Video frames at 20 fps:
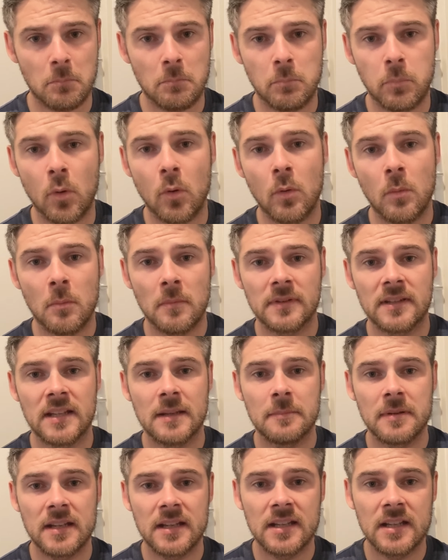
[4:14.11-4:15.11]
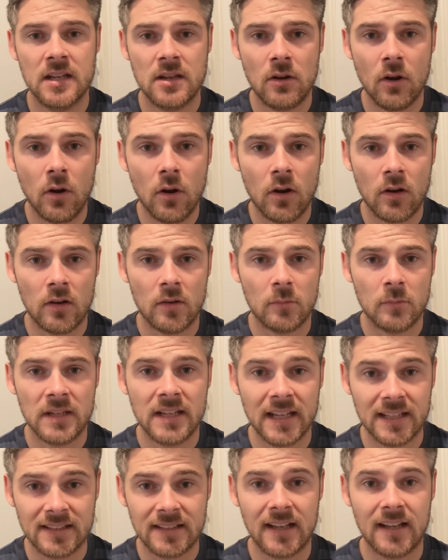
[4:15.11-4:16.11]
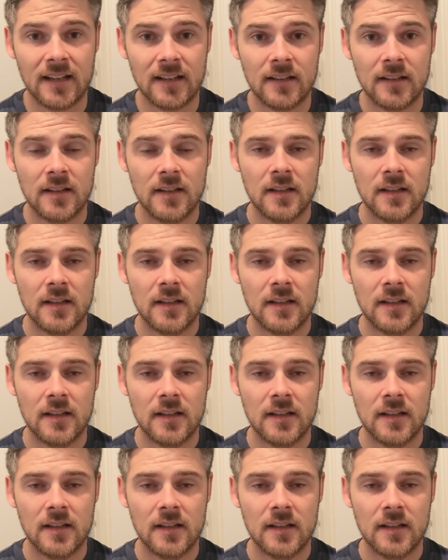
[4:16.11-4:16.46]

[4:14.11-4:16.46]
boom, DPDR, we get that,